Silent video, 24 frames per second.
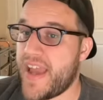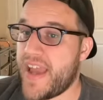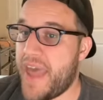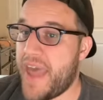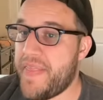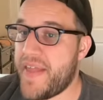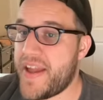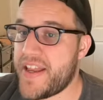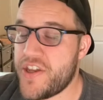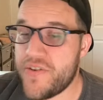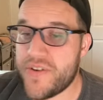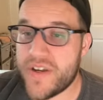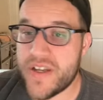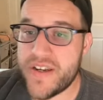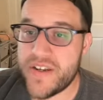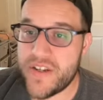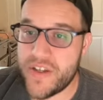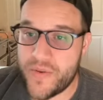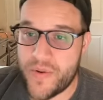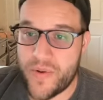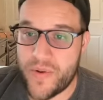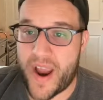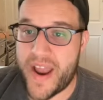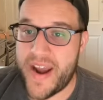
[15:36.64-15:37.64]
And then
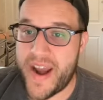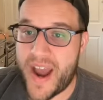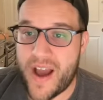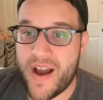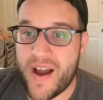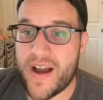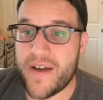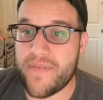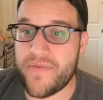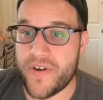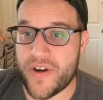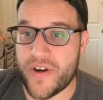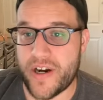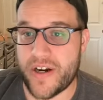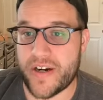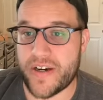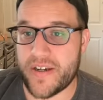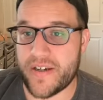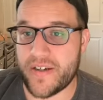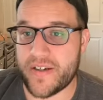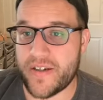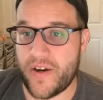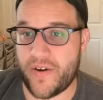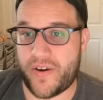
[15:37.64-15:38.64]
you right now have Nurk,
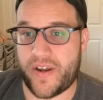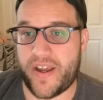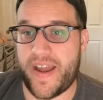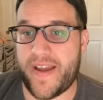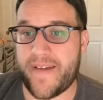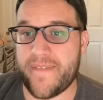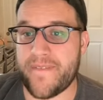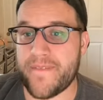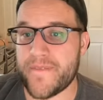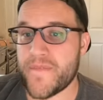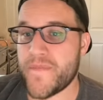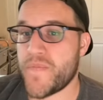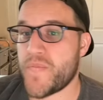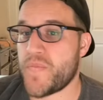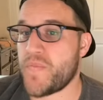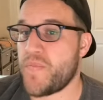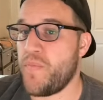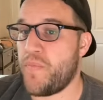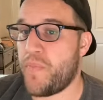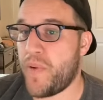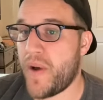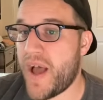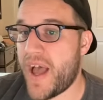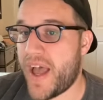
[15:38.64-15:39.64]
okay?
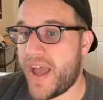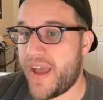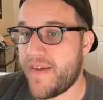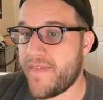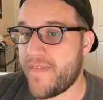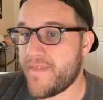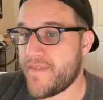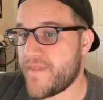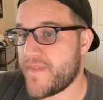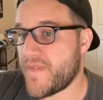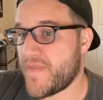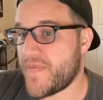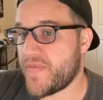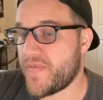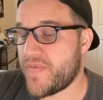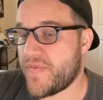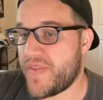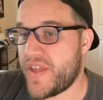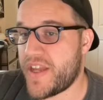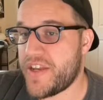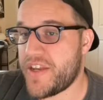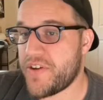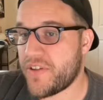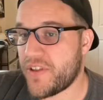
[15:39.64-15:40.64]
But
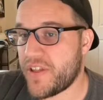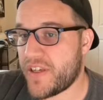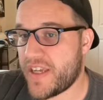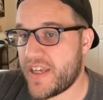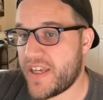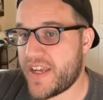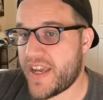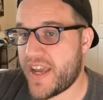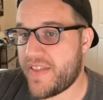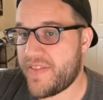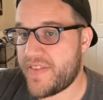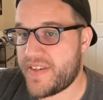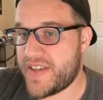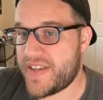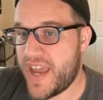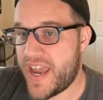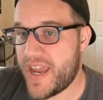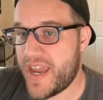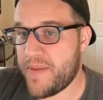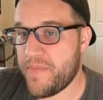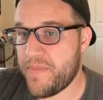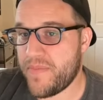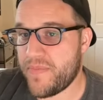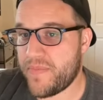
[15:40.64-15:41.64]
then you're looking at
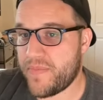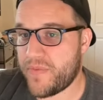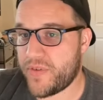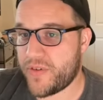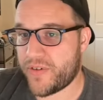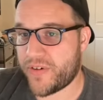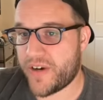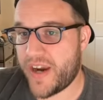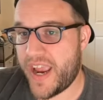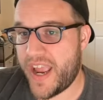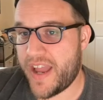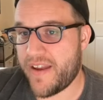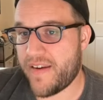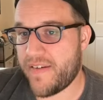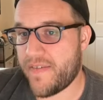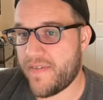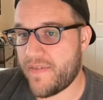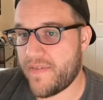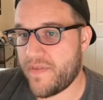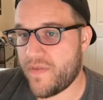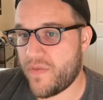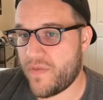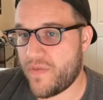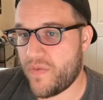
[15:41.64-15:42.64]
Dame, Grant,
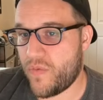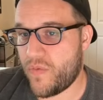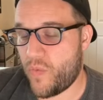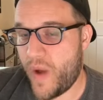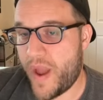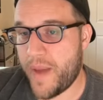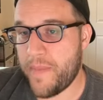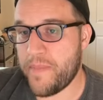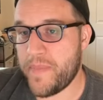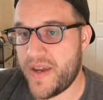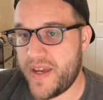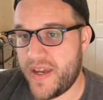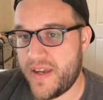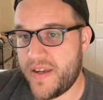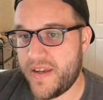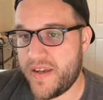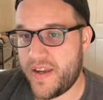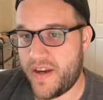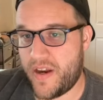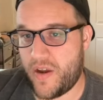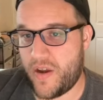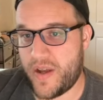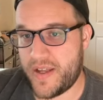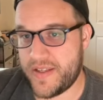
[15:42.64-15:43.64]

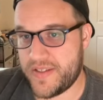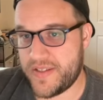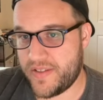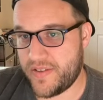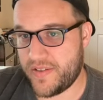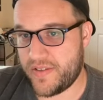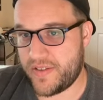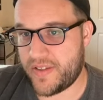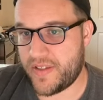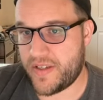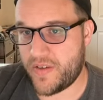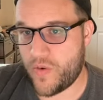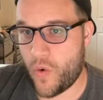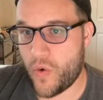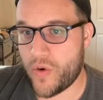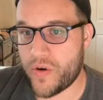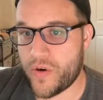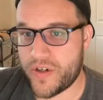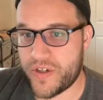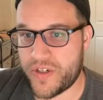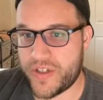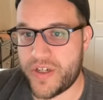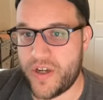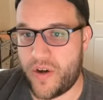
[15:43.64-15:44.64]
Wemby, as
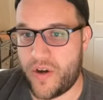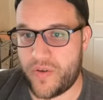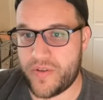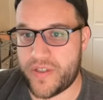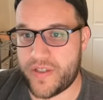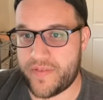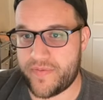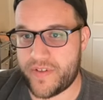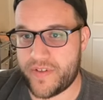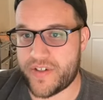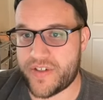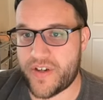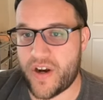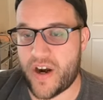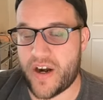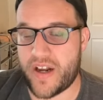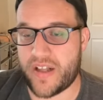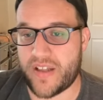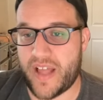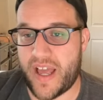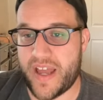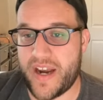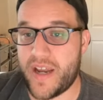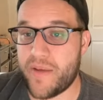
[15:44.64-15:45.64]
cornerstones of your
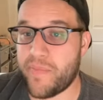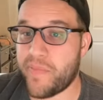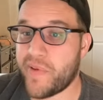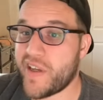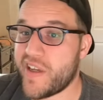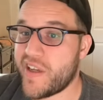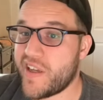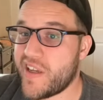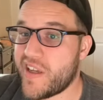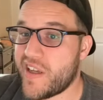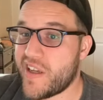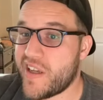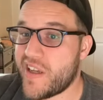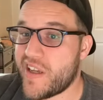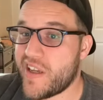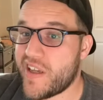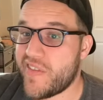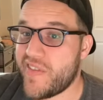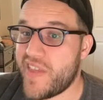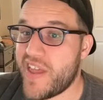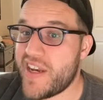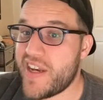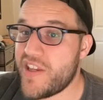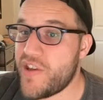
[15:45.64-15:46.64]
starting lineup.
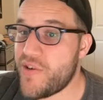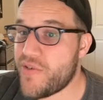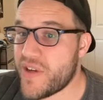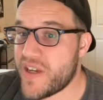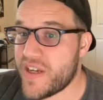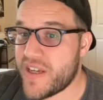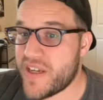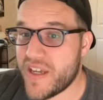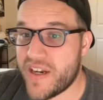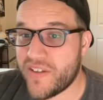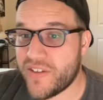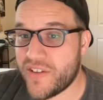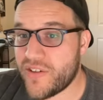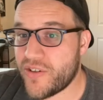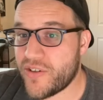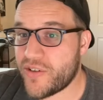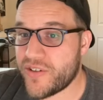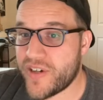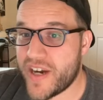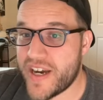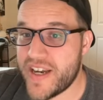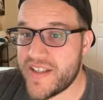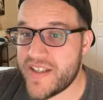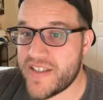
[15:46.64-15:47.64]
Then you could get a little
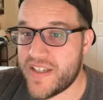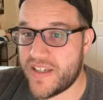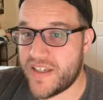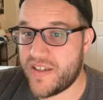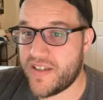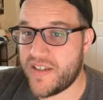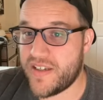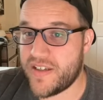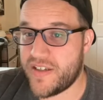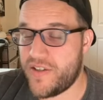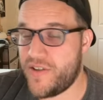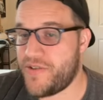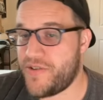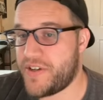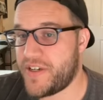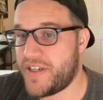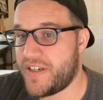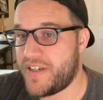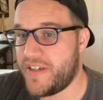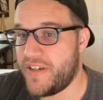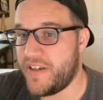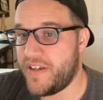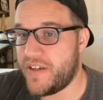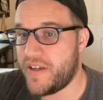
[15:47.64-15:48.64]
crazy. You
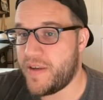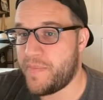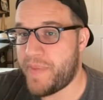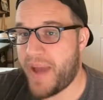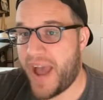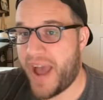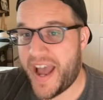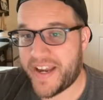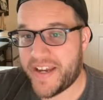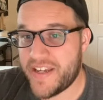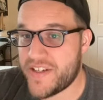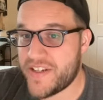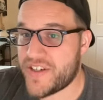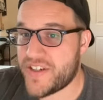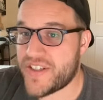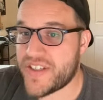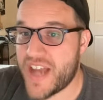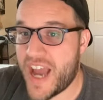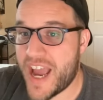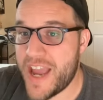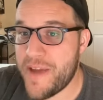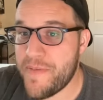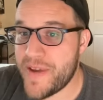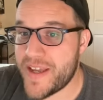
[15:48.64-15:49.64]
could package
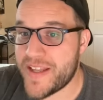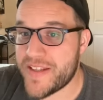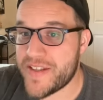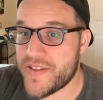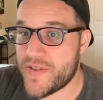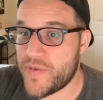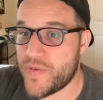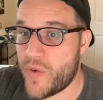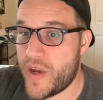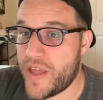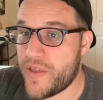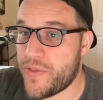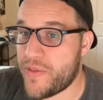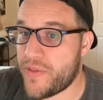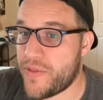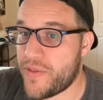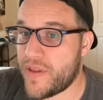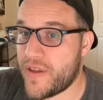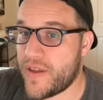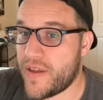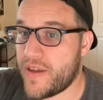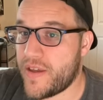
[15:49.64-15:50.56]
Simons with